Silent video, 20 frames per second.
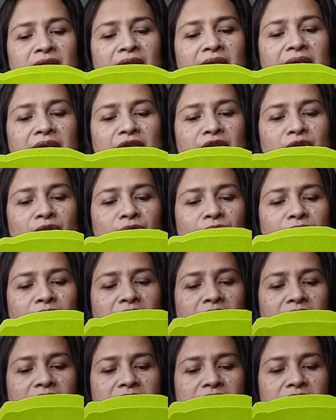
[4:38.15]
guide your
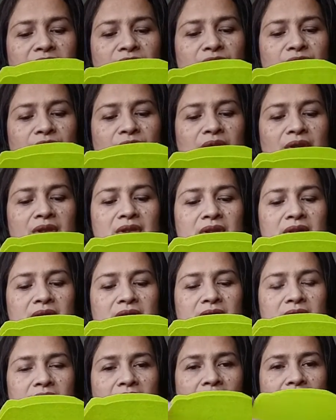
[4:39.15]
kids to do this.
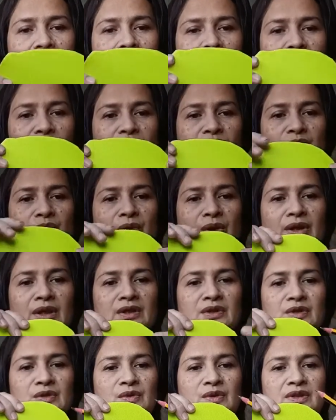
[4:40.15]
So what you need
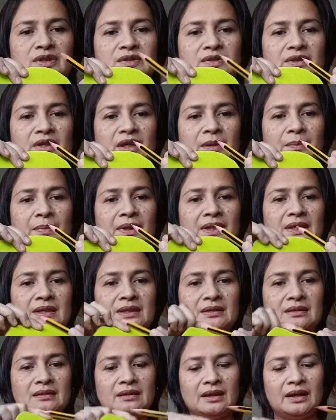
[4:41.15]
to do is to take a
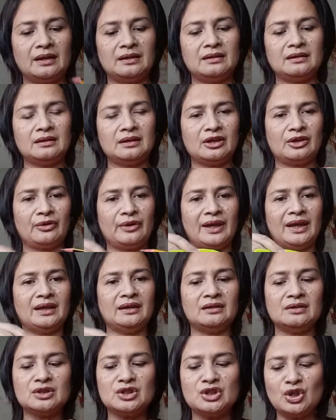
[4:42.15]
pencil and create
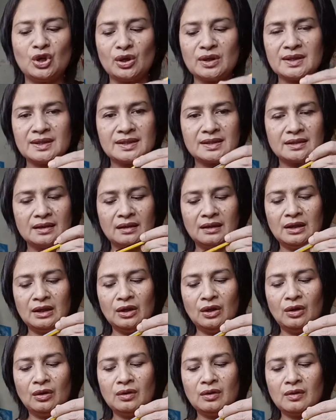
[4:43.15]
dots
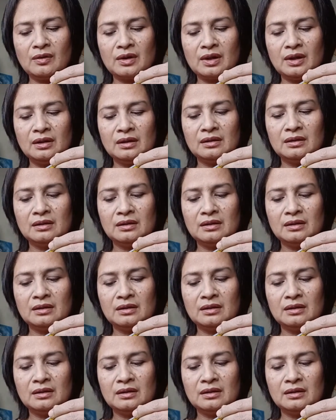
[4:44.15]
along the